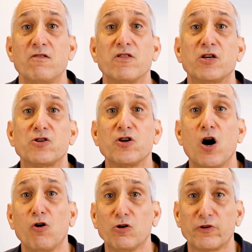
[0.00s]
the
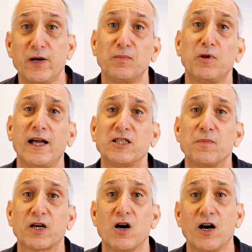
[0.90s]
total
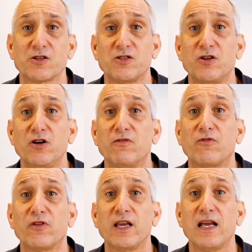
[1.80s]
replacement cost new
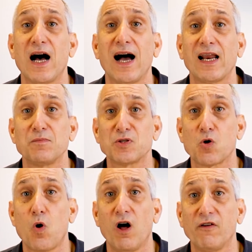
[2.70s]
for the items
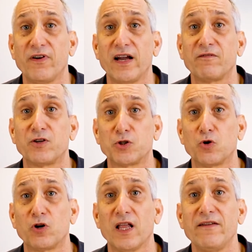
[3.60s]
qualifying for
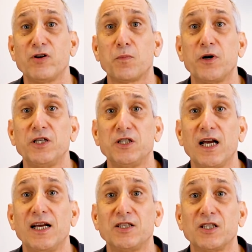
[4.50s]
short life
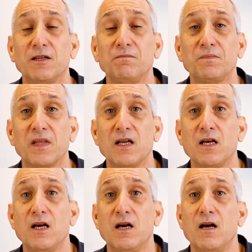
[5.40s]
depreciation,
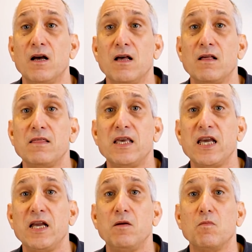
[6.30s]

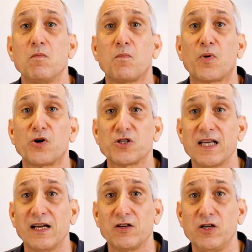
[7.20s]
the
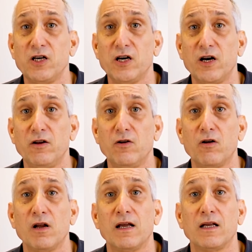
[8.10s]
percent good,
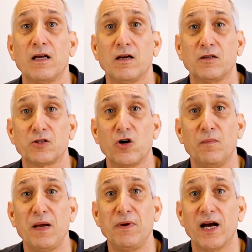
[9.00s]
so it
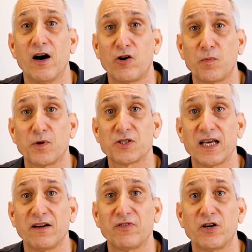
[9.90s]
may be
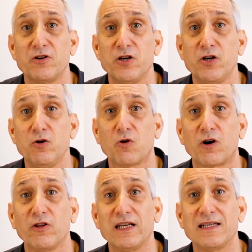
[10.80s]
100% if they're new
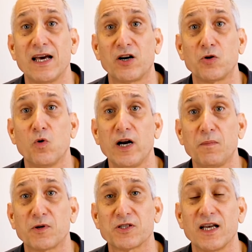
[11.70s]
or only 10 or
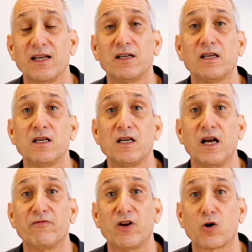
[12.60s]
20%
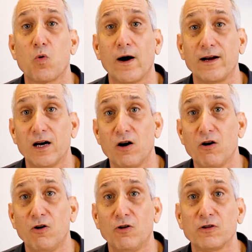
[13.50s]
if they're quite
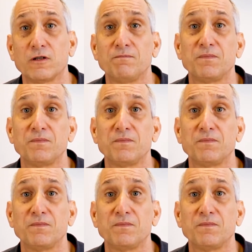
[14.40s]
old,